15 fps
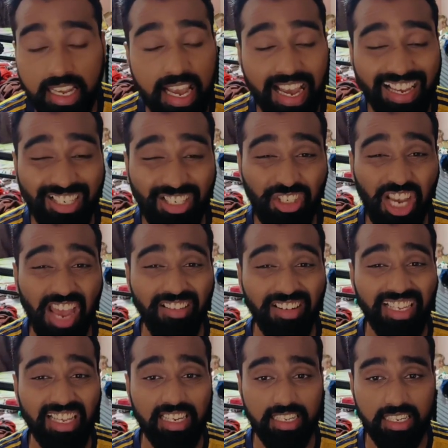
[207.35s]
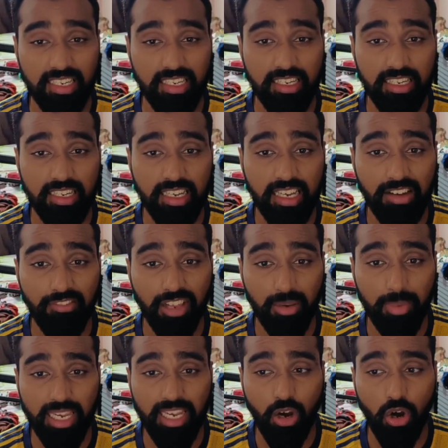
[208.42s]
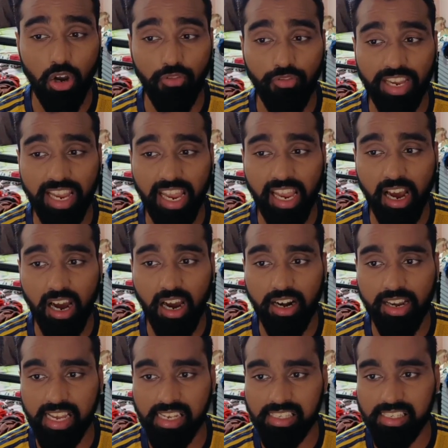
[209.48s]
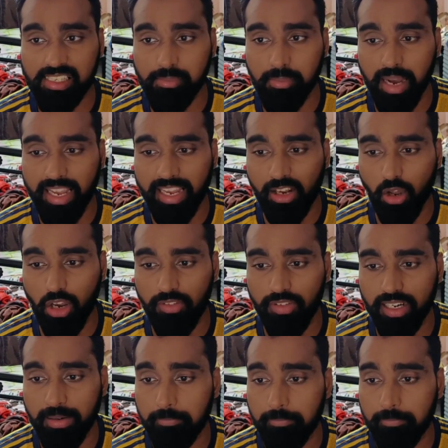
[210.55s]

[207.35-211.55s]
and Jarred Gillett will be on VAR. Yes, Michael Oliver.